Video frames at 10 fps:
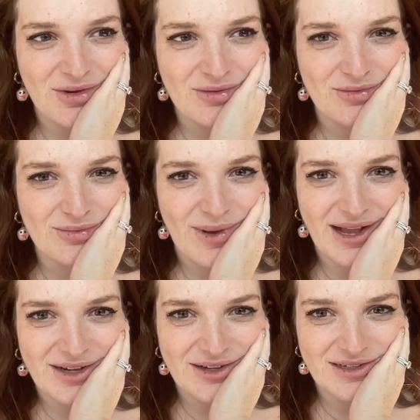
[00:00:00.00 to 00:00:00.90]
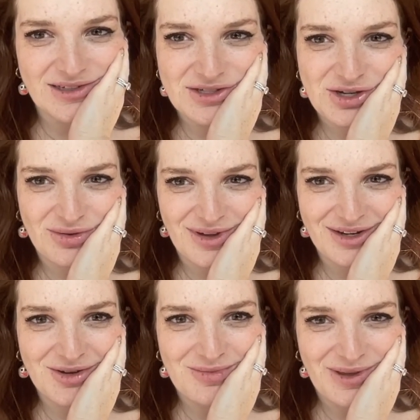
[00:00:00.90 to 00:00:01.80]
writer and
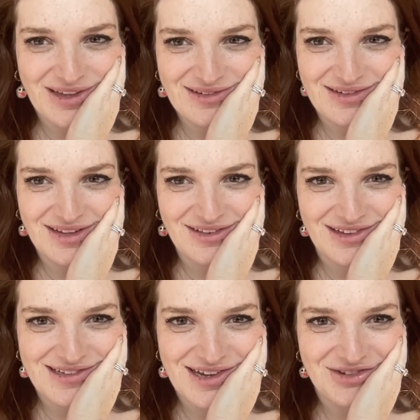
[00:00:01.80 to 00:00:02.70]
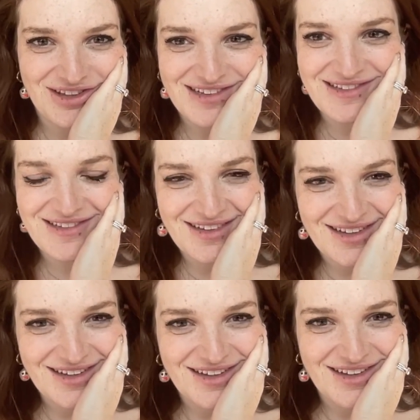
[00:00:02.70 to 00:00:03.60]
showrunner based in Los Angeles,
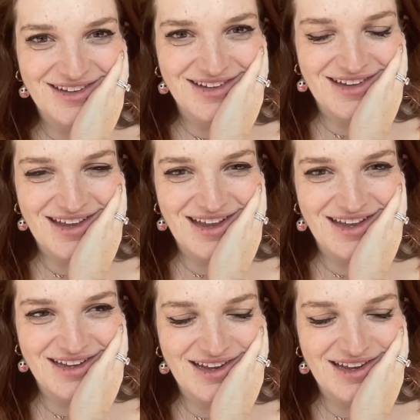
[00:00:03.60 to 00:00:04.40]
and